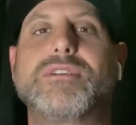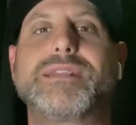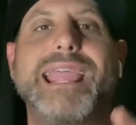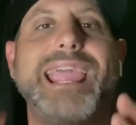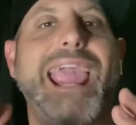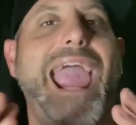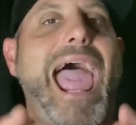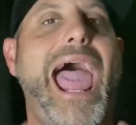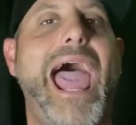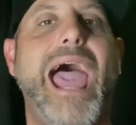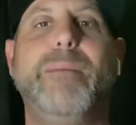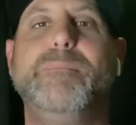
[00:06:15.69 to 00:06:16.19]
The
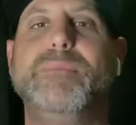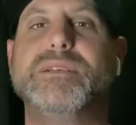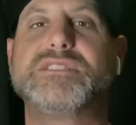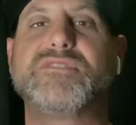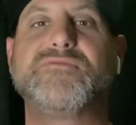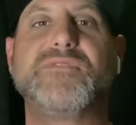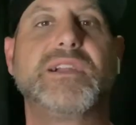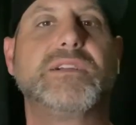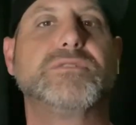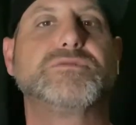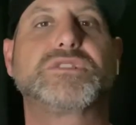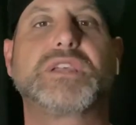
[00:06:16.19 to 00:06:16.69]

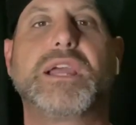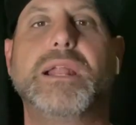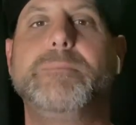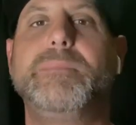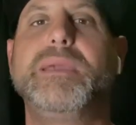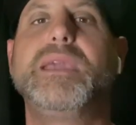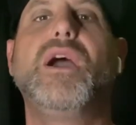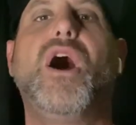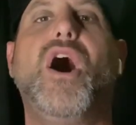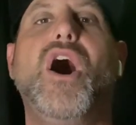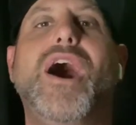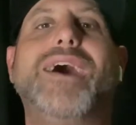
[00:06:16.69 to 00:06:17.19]
atmosphere is going to
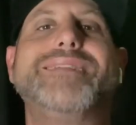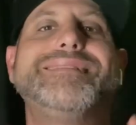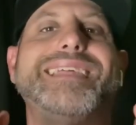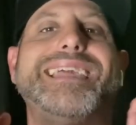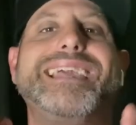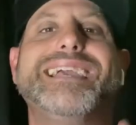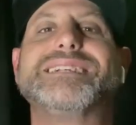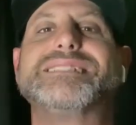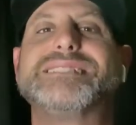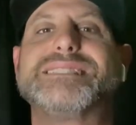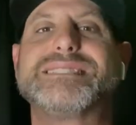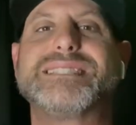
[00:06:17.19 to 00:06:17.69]
be hot. The
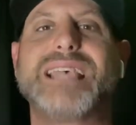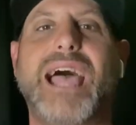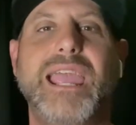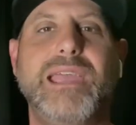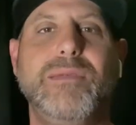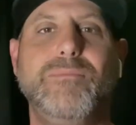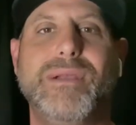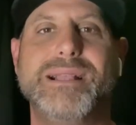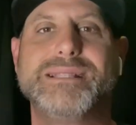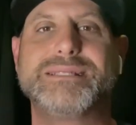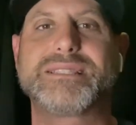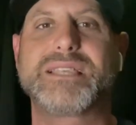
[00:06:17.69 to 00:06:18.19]

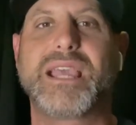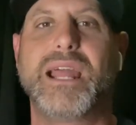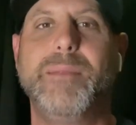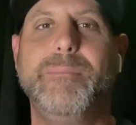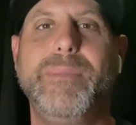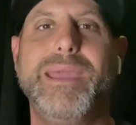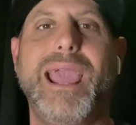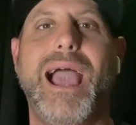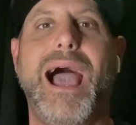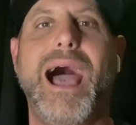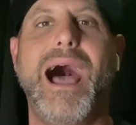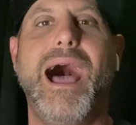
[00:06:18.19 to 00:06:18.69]
excitement's going to
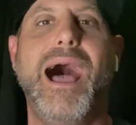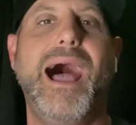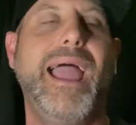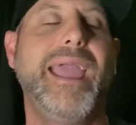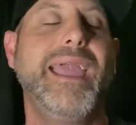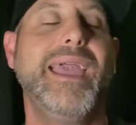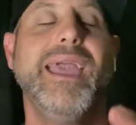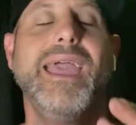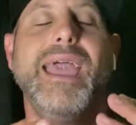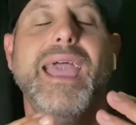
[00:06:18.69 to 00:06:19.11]
be high.